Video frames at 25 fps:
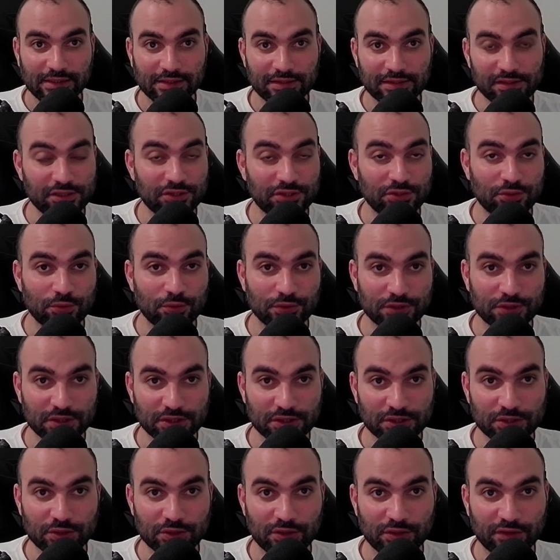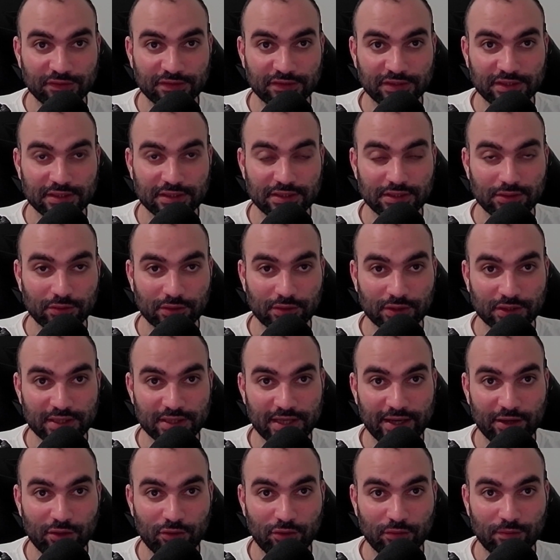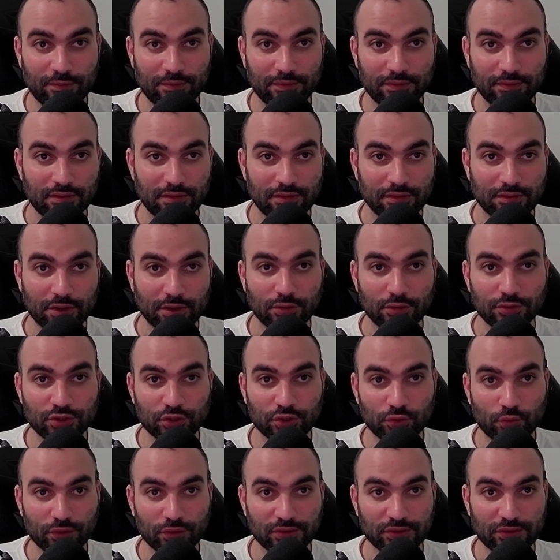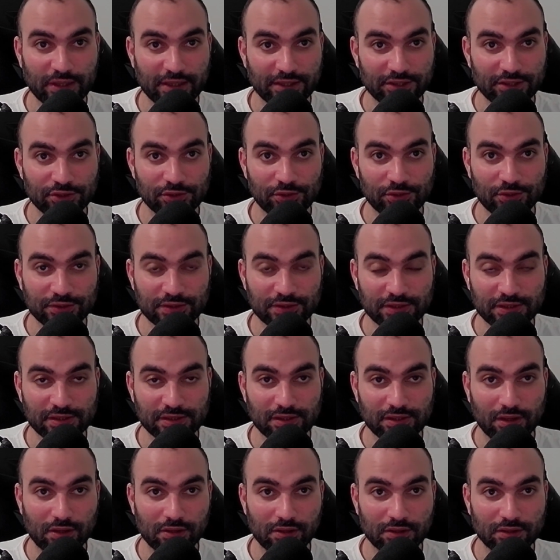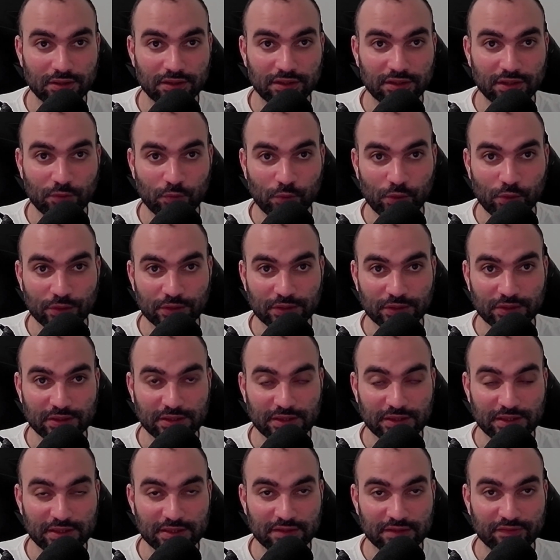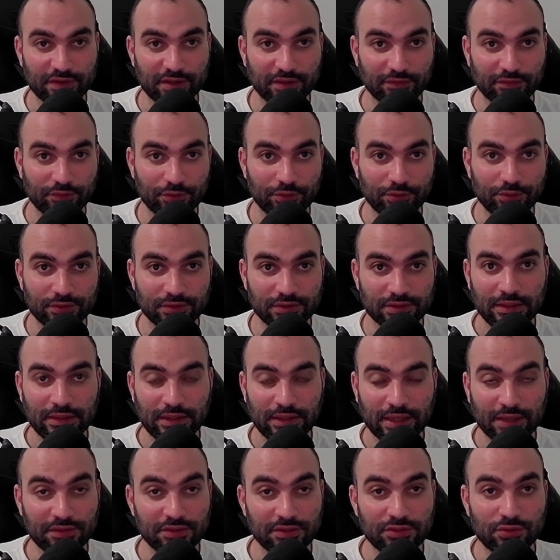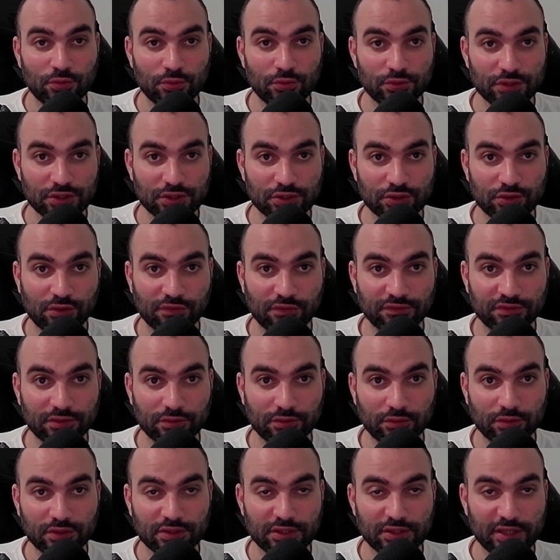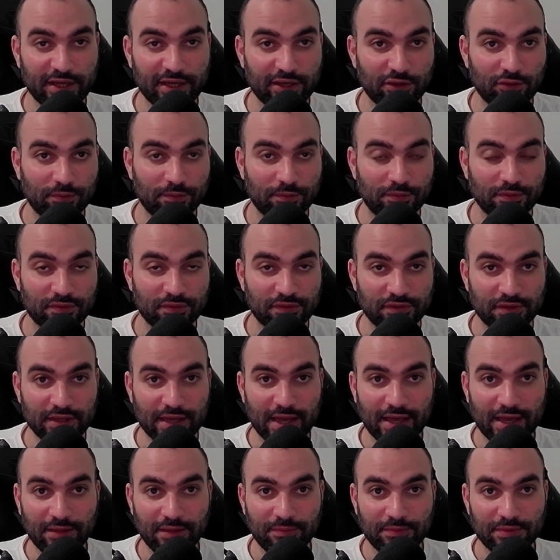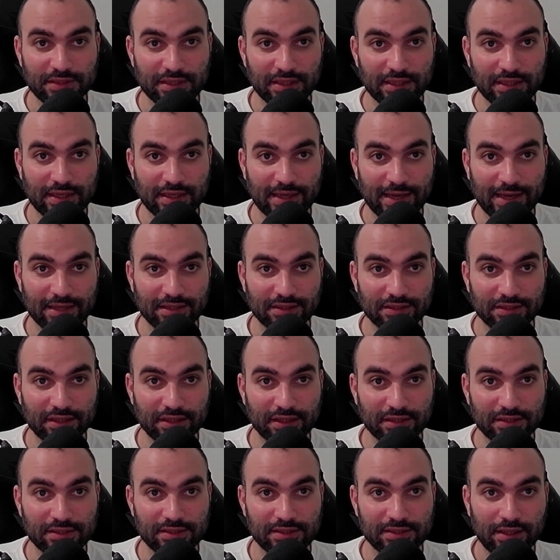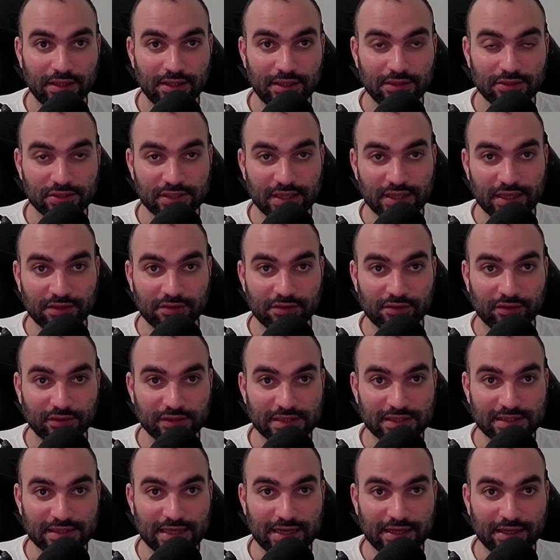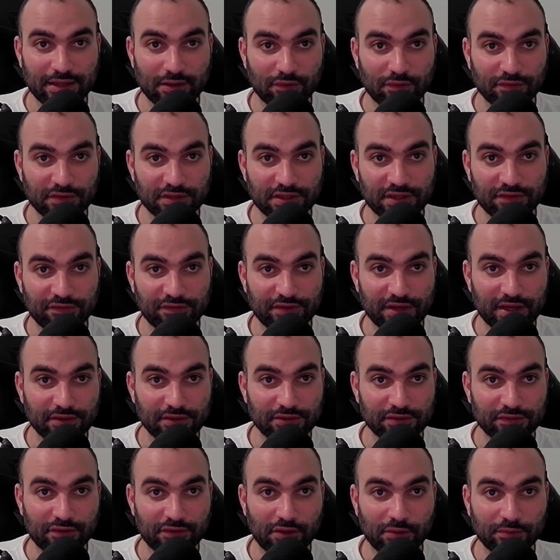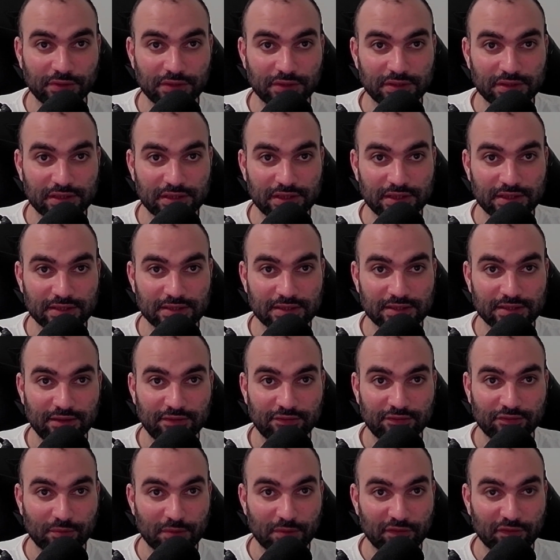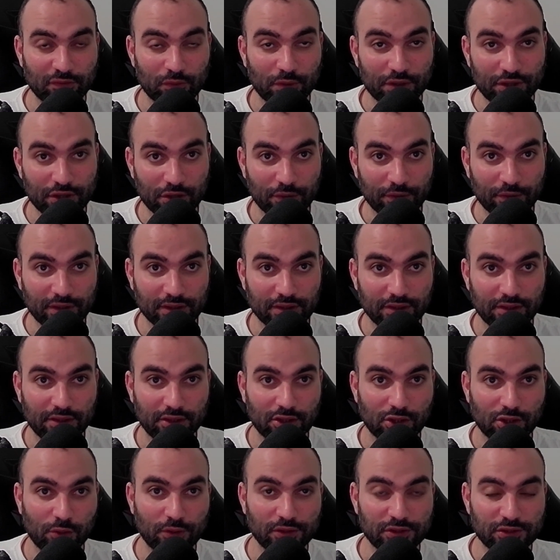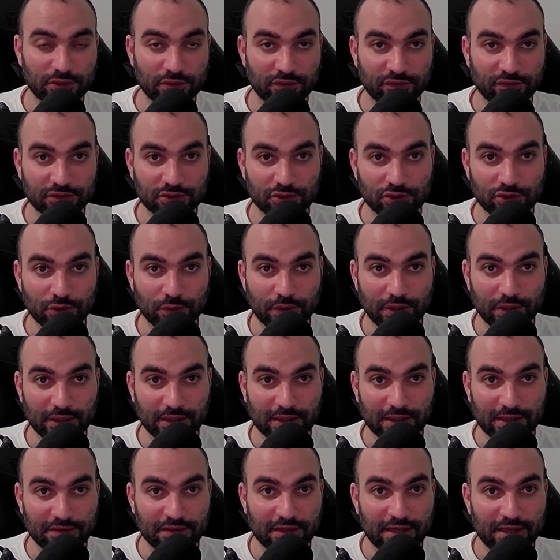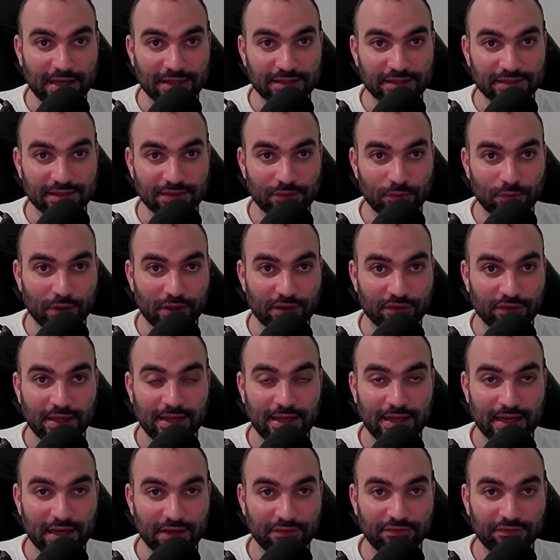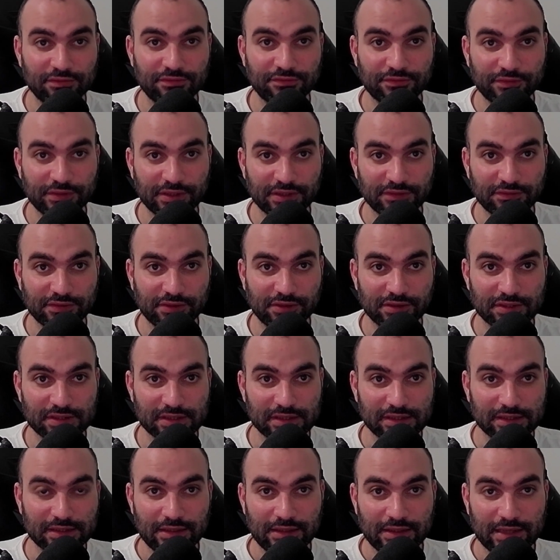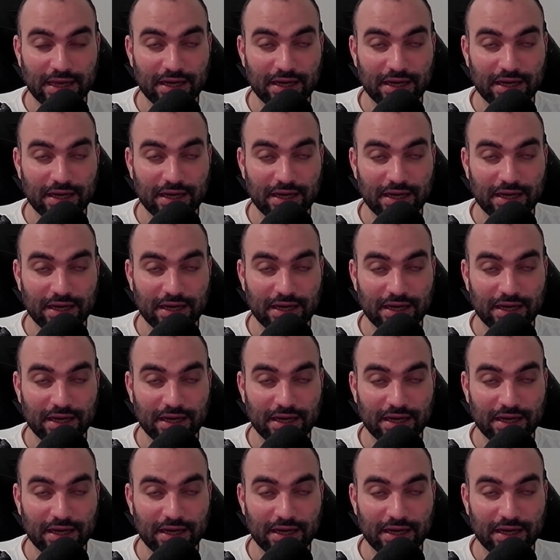This course is crafted in order to help those who want to get chartered under the quantity surveying route, and this course is crafted in order to help the APC candidates to take their understanding of the different areas of competencies from level 1 knowing, going to level 2 doing, and then ending with level 3 advising.